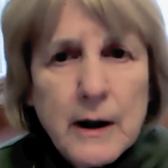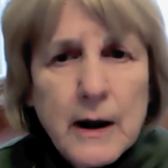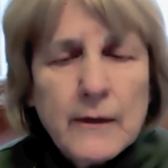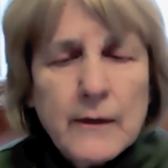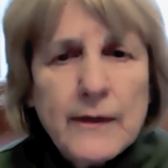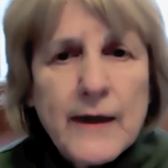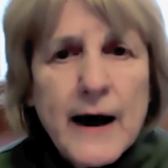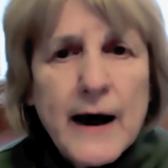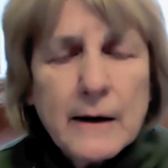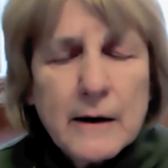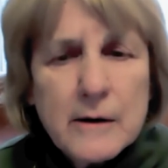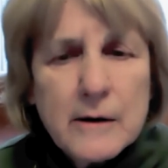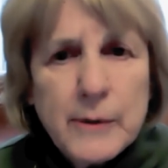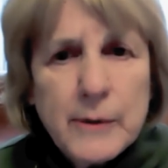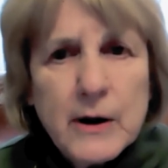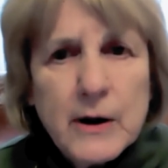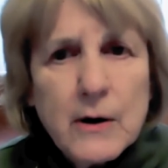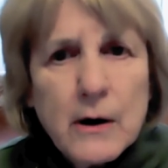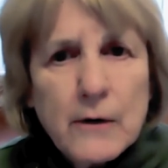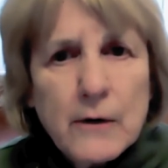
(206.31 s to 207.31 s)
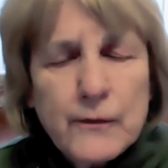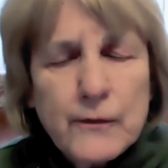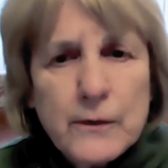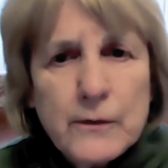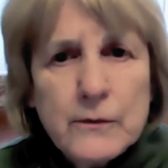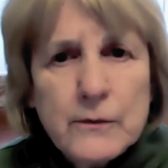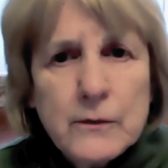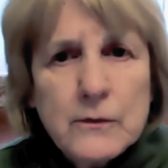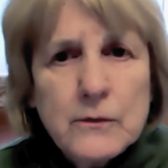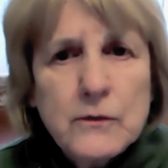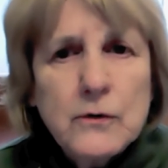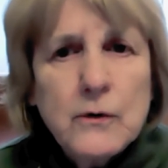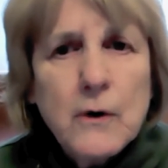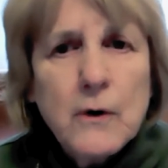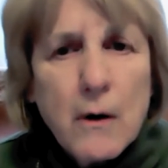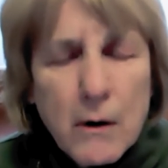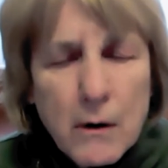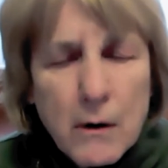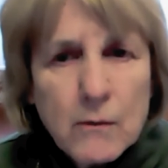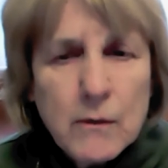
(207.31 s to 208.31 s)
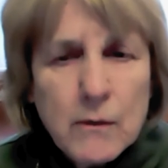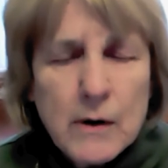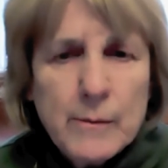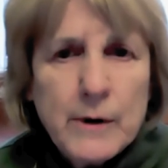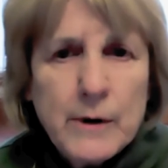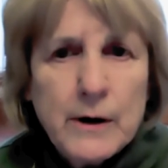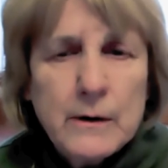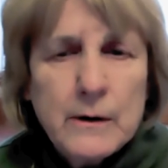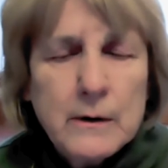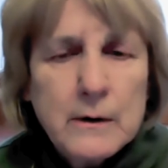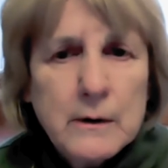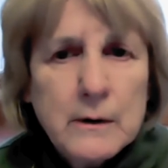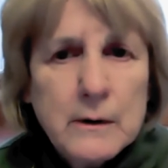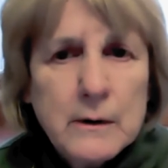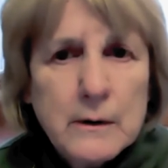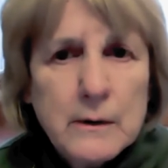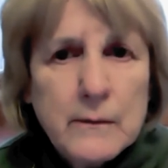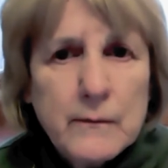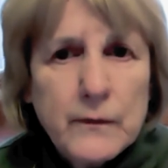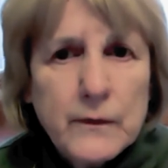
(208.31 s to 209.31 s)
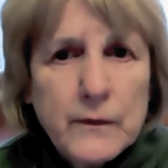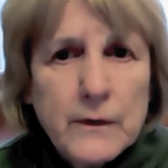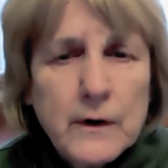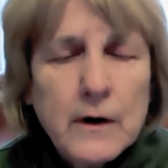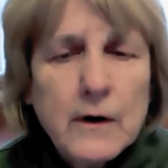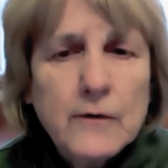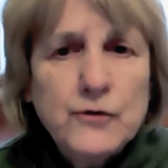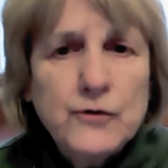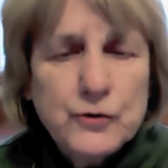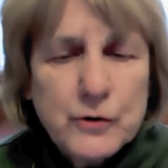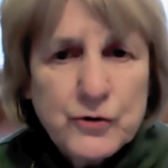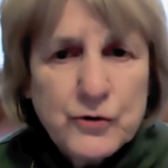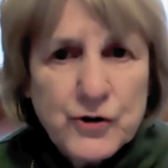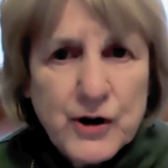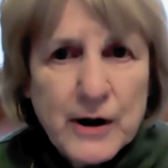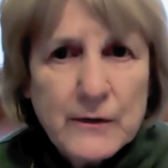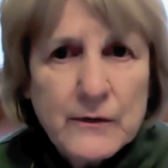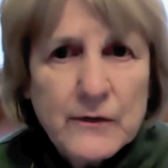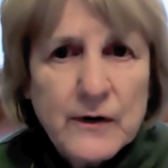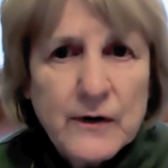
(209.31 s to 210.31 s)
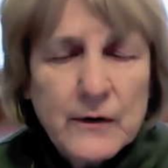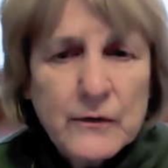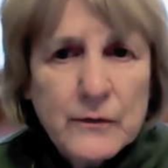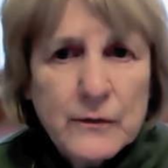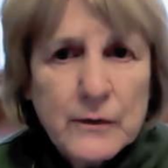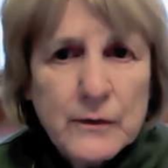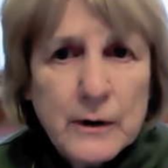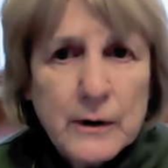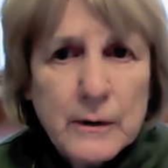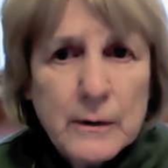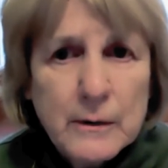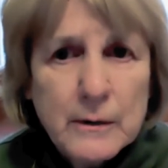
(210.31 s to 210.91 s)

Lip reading: That can be offered to all women of Jewish ancestry.